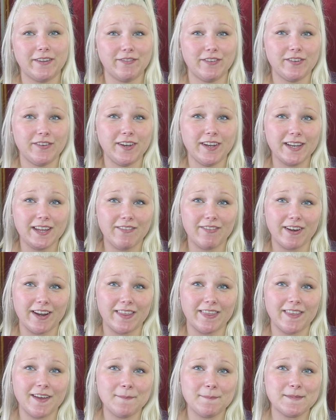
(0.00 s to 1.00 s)
If you did, give it
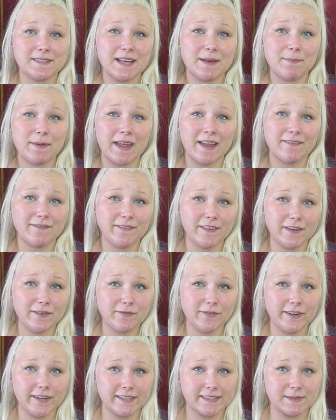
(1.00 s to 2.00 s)
a thumbs up and feel
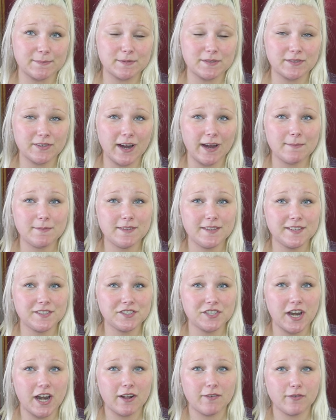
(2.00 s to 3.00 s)
free to subscribe to
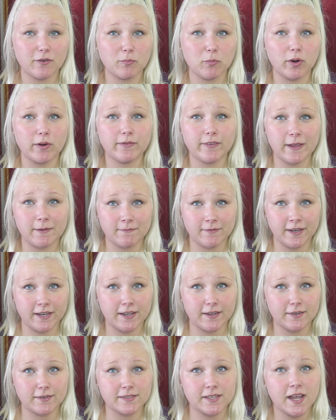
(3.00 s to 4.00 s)
this channel for more vape
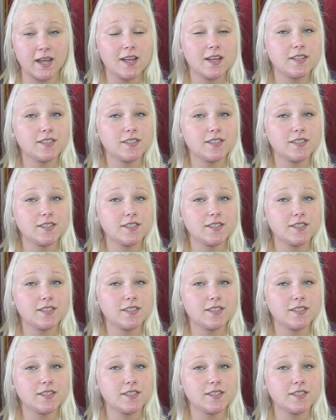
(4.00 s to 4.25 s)
videos.